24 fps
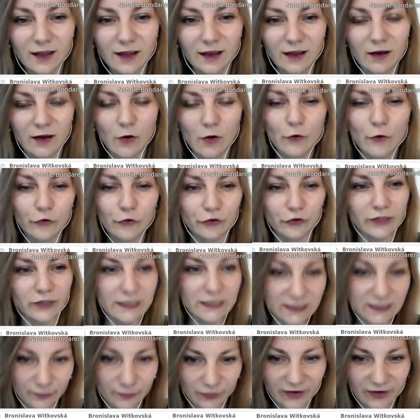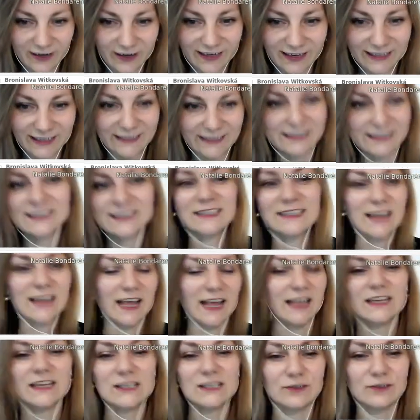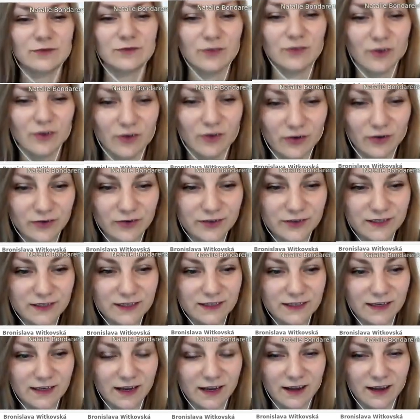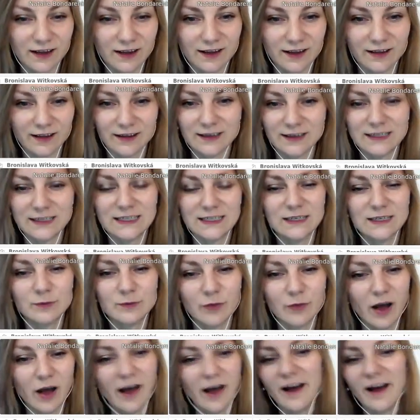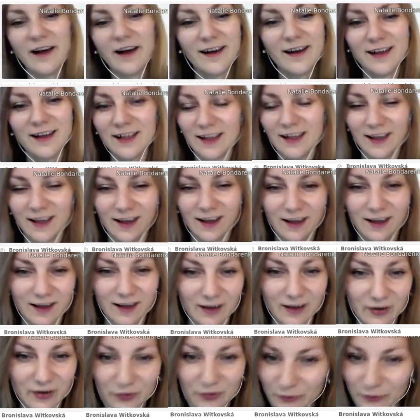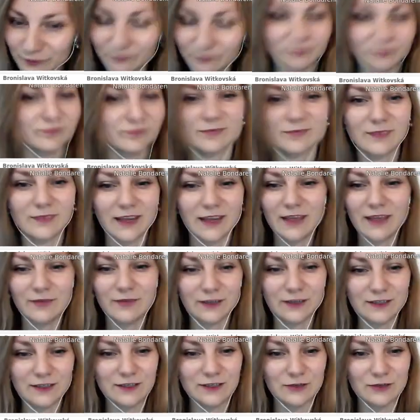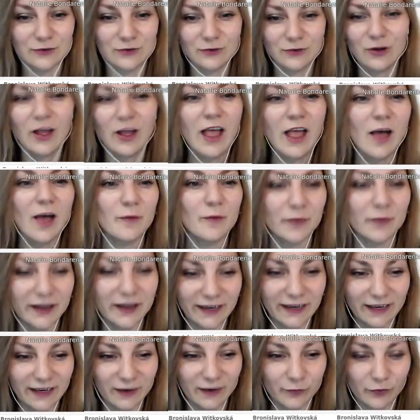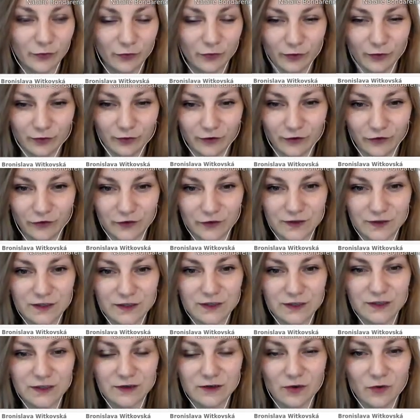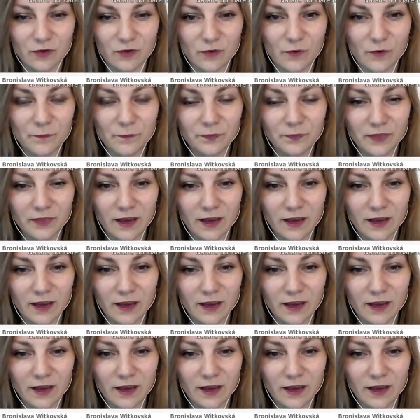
ocean experience, and of course spa, even to marine biologists. So